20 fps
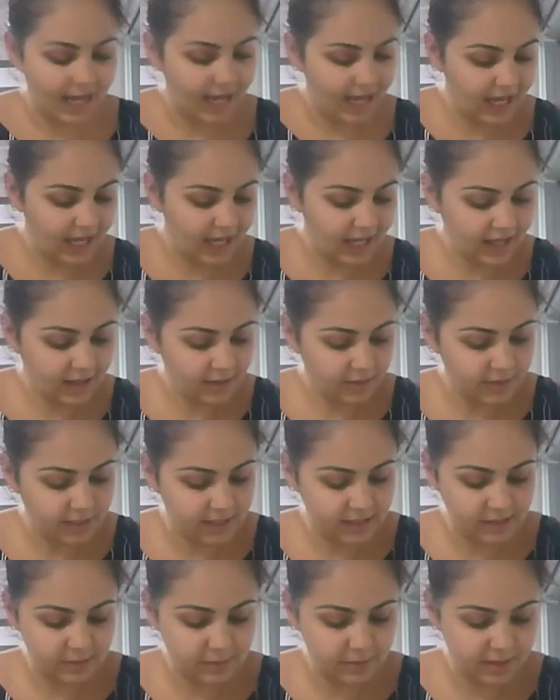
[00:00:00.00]
Oh,
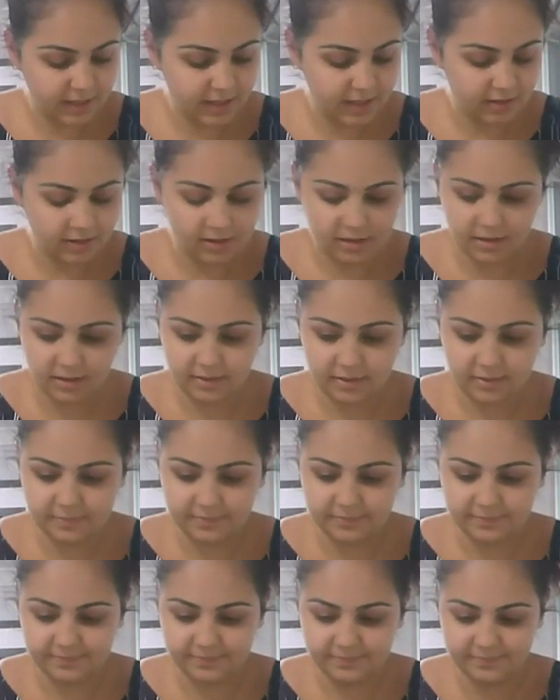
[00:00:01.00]
that's why you...
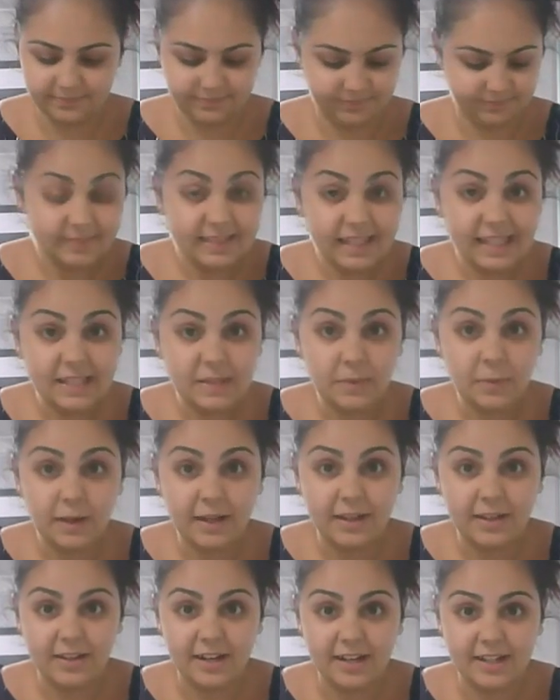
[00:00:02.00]
That's why
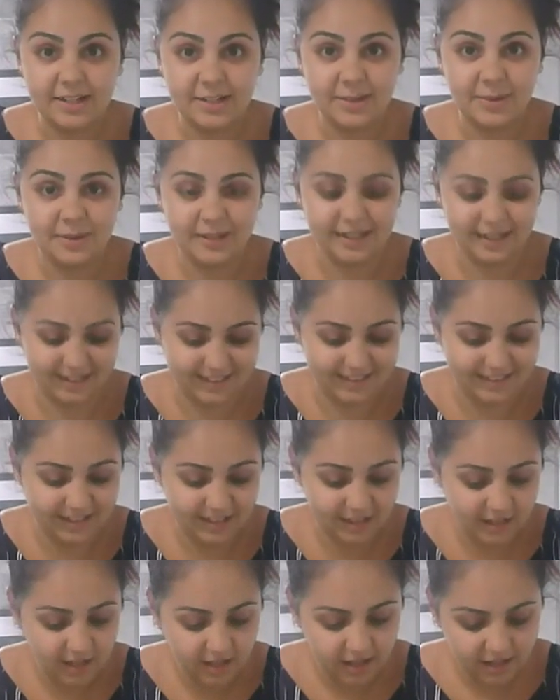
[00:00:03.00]
you can't do it like...
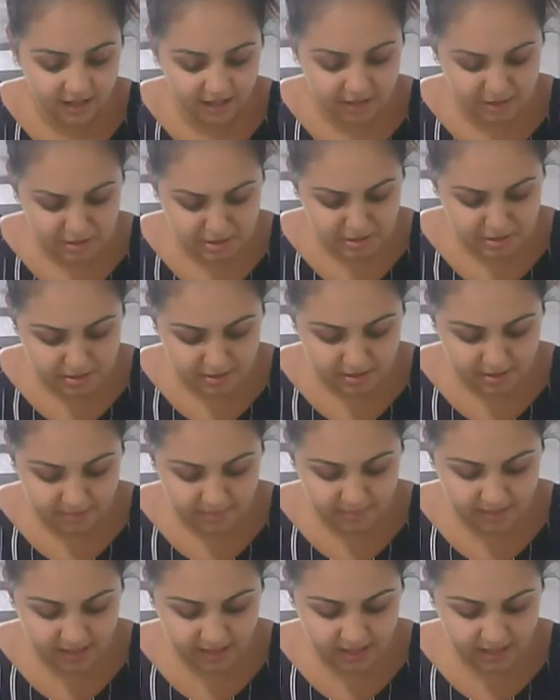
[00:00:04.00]

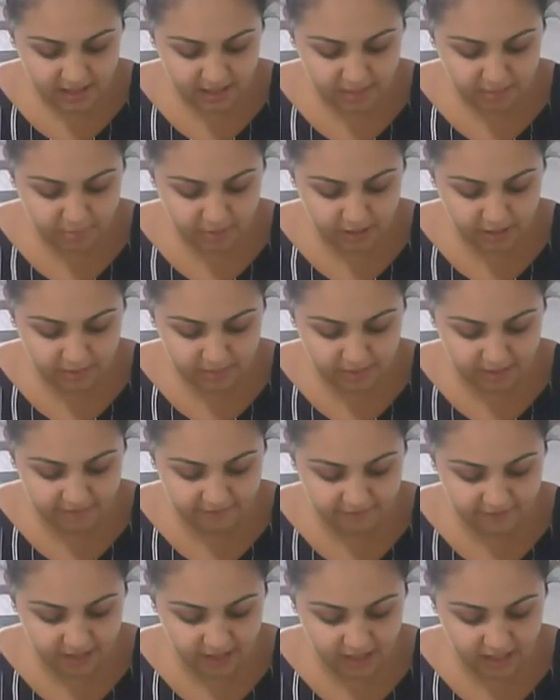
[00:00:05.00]
Mark, I pricked my
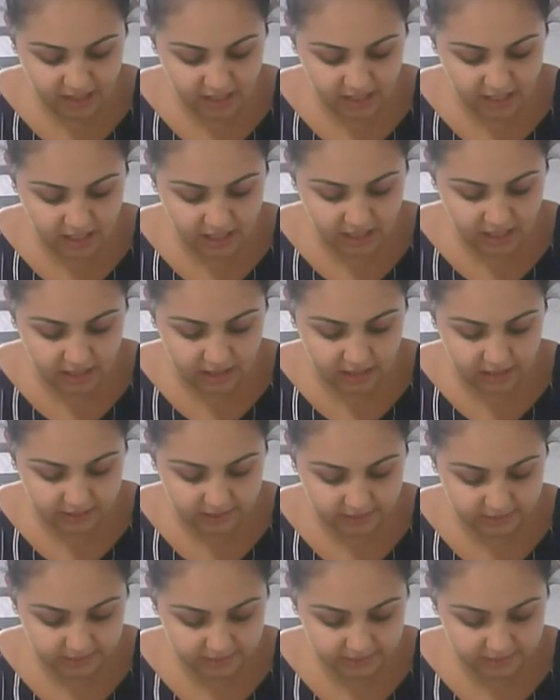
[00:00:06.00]
finger!